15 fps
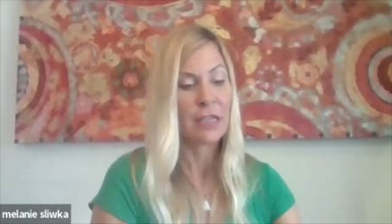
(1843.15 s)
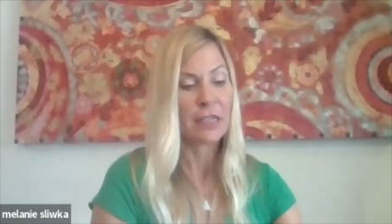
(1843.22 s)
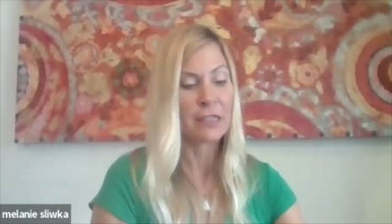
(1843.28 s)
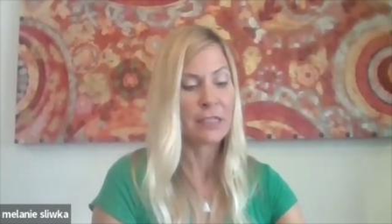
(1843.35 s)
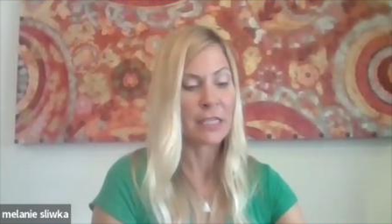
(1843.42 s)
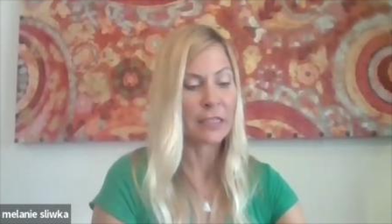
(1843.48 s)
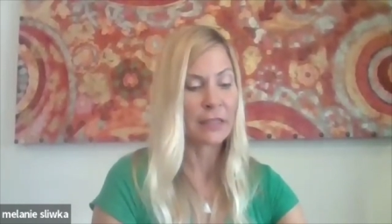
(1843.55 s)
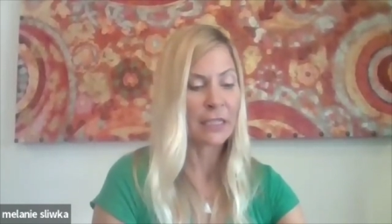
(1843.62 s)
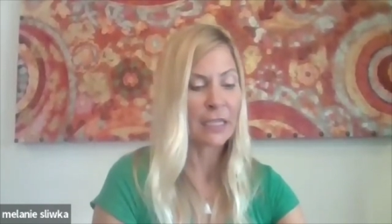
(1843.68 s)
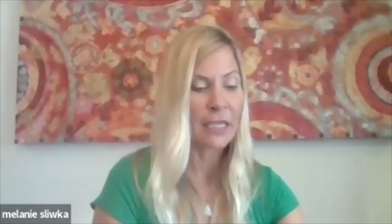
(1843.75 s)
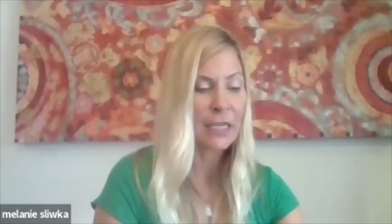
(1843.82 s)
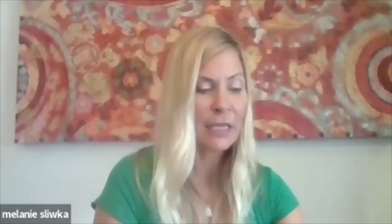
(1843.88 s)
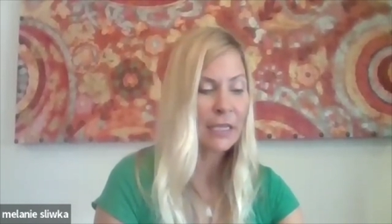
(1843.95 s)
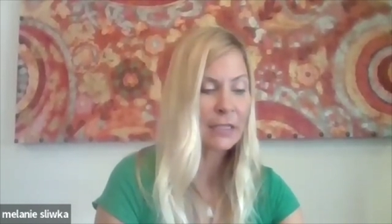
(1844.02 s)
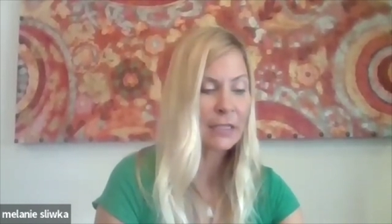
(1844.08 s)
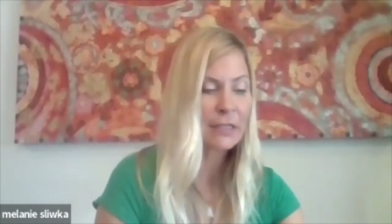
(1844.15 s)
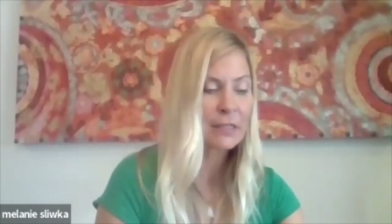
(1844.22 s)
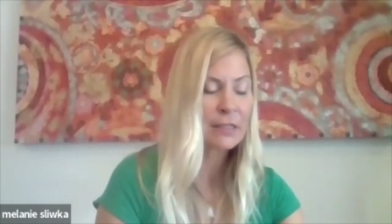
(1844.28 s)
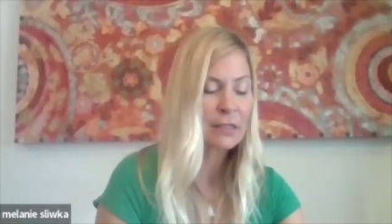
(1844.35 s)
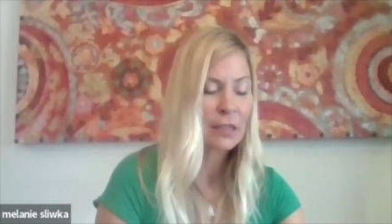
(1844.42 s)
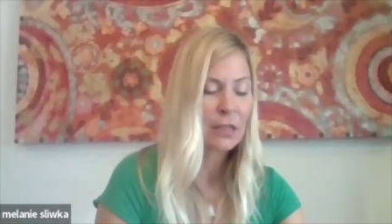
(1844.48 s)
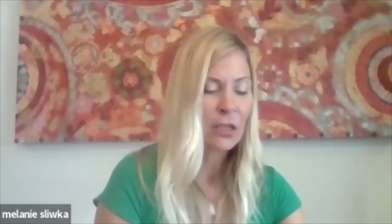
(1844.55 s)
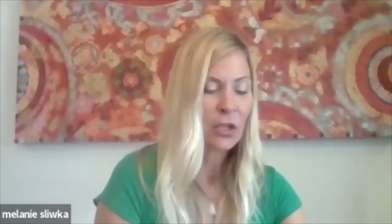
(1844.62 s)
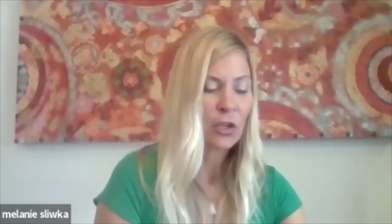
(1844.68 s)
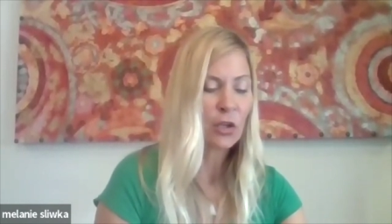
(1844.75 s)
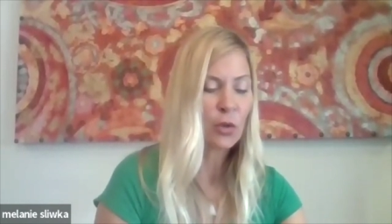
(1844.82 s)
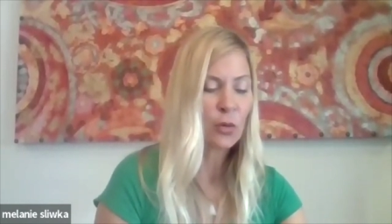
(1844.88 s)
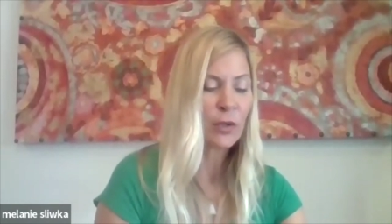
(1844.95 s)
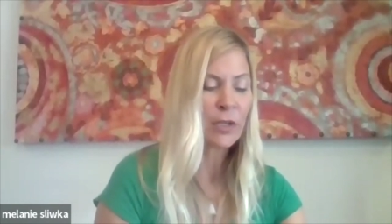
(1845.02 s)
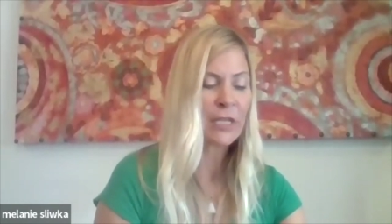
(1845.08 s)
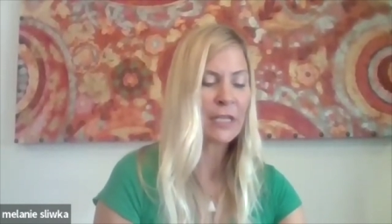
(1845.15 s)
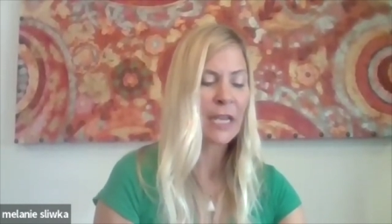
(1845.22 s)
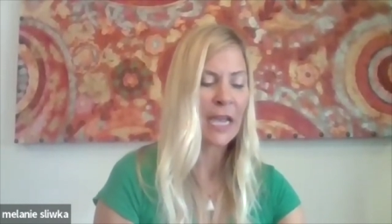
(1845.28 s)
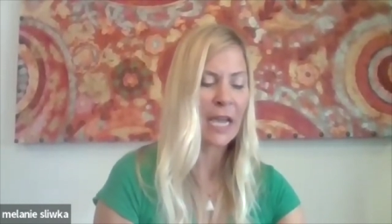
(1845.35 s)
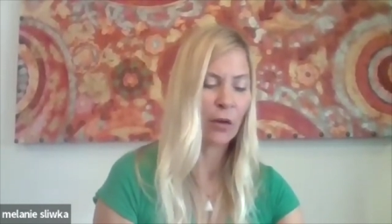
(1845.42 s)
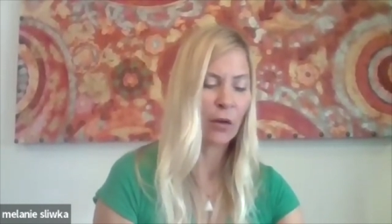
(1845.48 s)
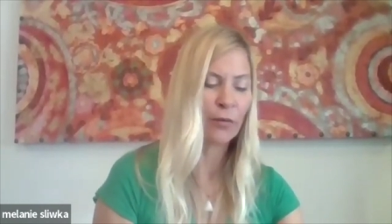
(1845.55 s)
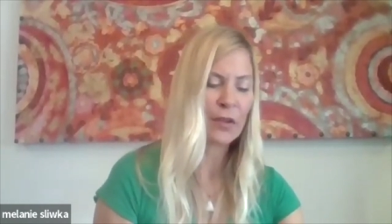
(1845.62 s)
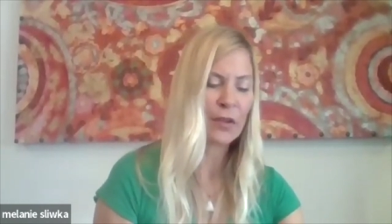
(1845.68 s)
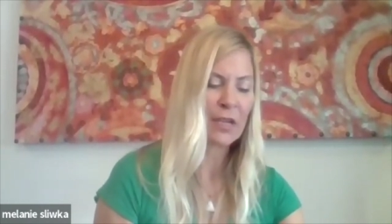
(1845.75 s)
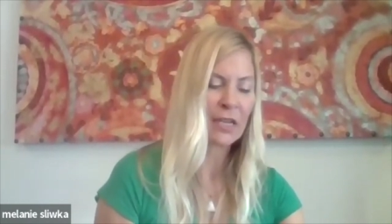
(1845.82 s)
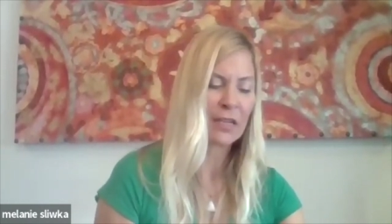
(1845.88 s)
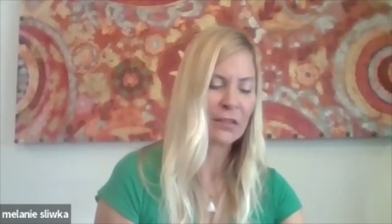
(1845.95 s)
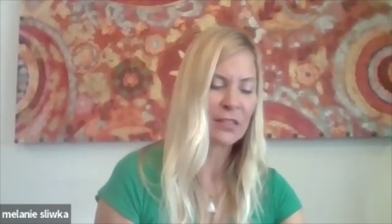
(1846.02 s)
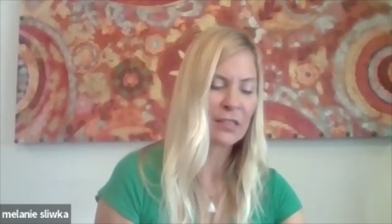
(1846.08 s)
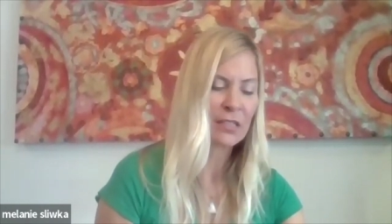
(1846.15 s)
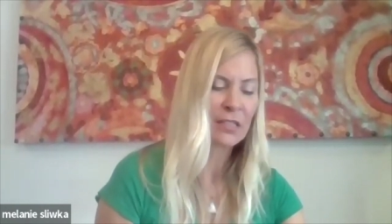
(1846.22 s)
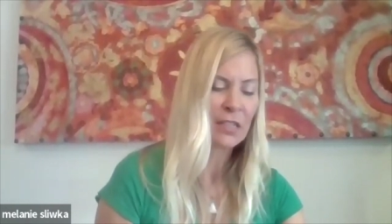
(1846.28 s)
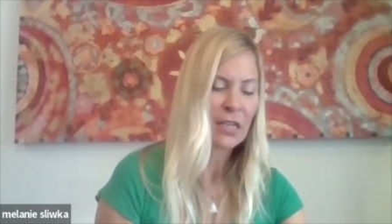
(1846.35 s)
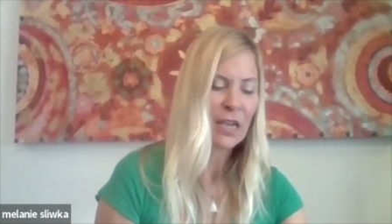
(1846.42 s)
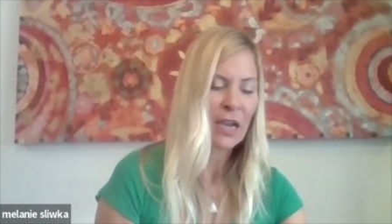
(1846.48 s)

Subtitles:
is that the kids who eat healthiest